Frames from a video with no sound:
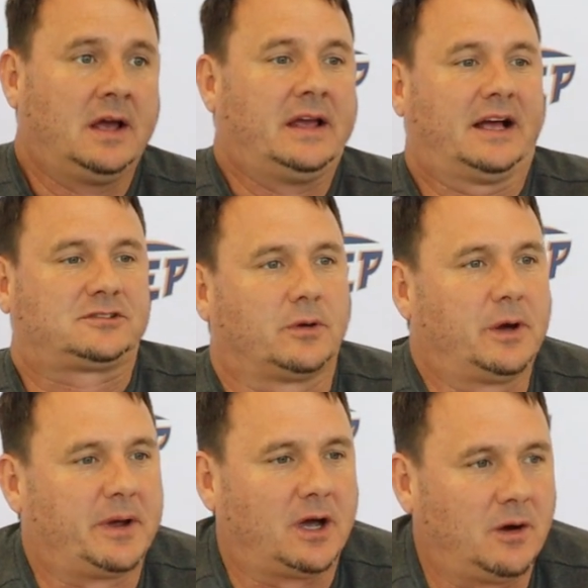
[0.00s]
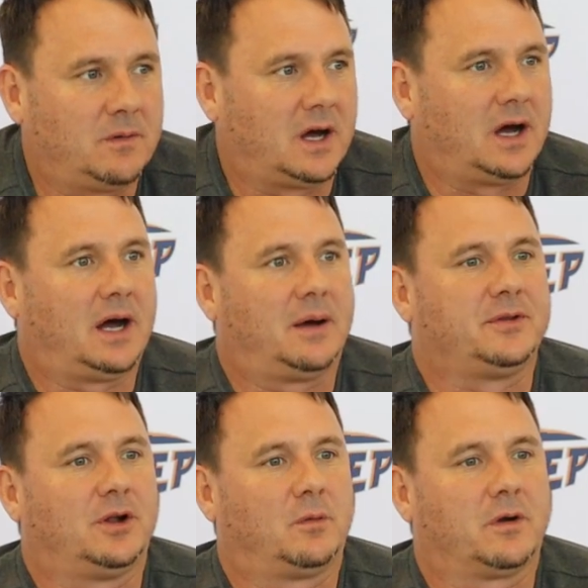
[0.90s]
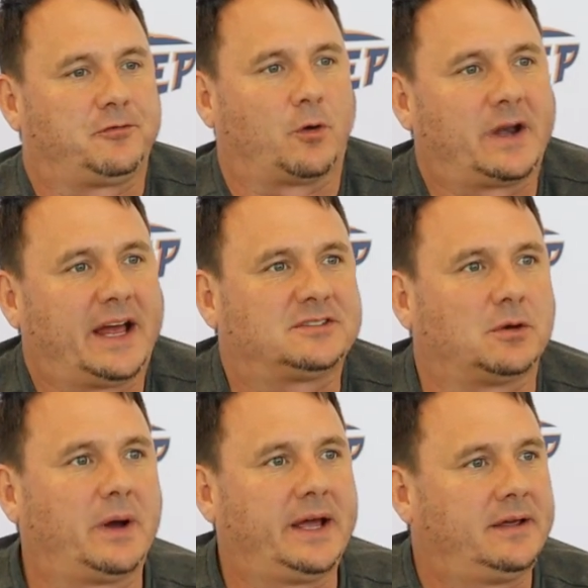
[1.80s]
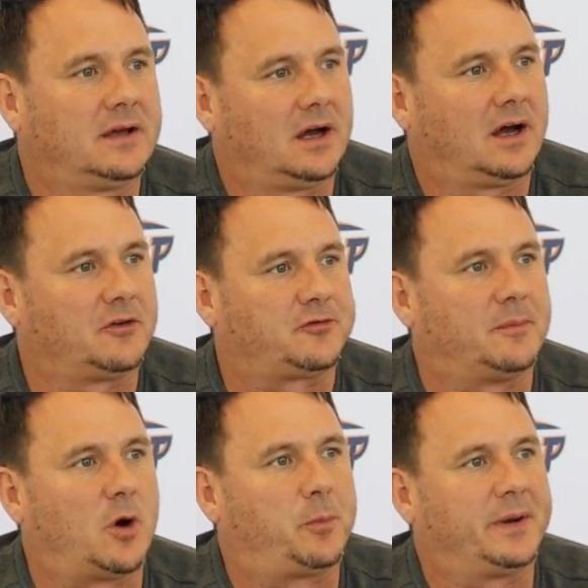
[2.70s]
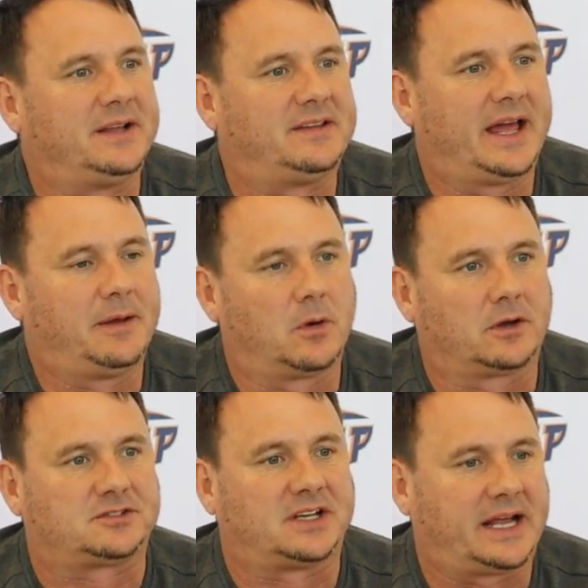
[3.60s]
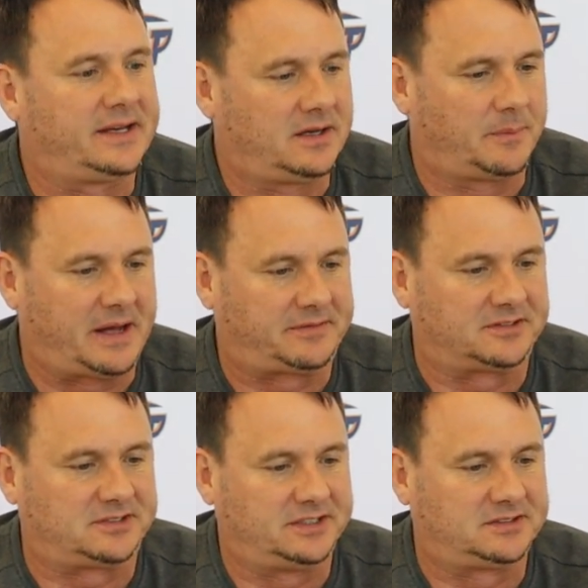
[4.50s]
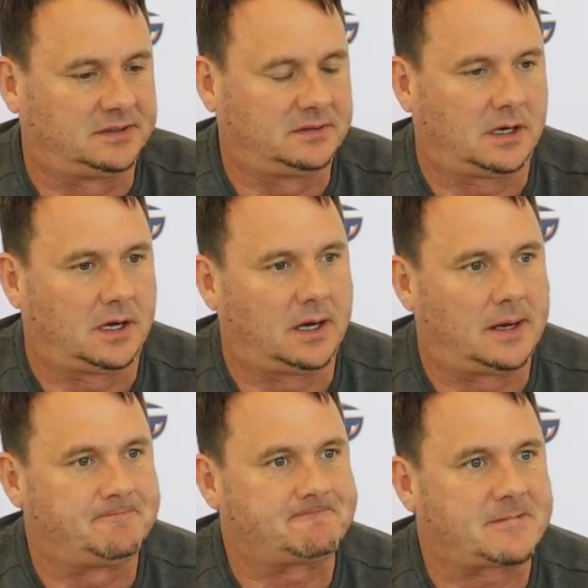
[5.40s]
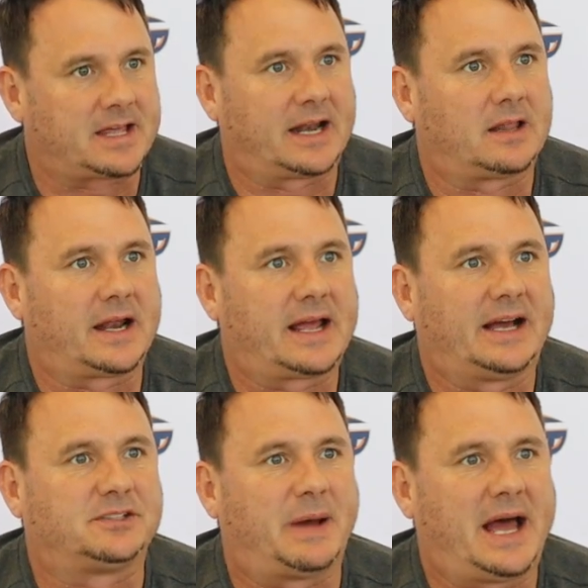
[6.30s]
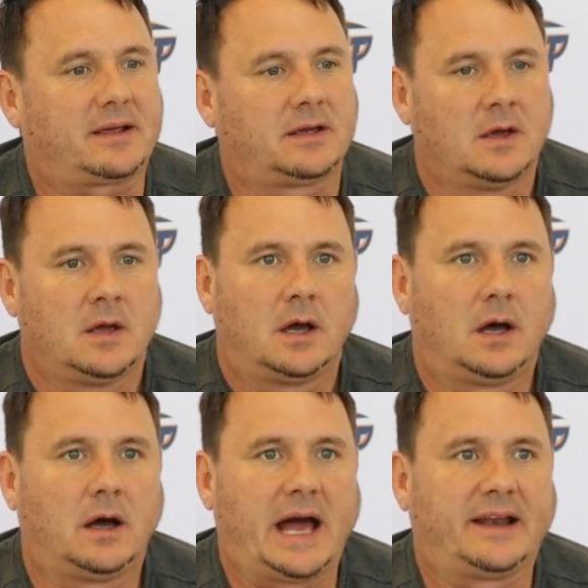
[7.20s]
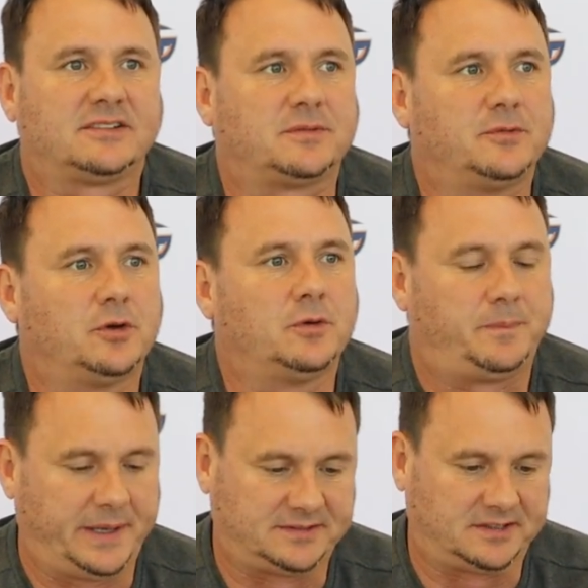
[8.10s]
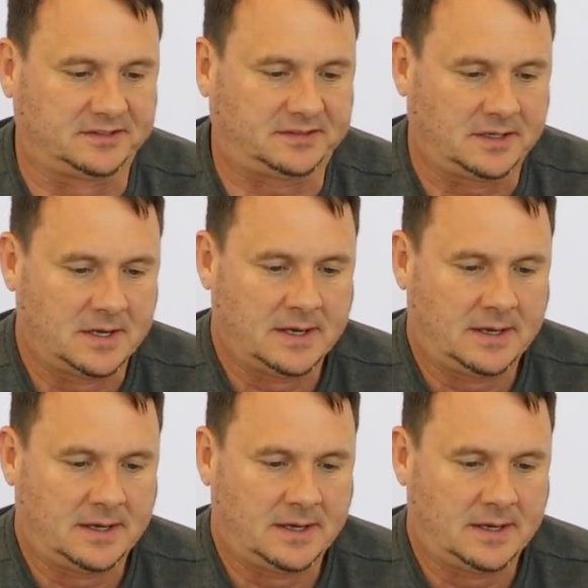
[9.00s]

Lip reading: Yeah, so here we go. You know, we're 4 days away from opening day. We're excited about the season. Got a lot of guys back, added some new pieces.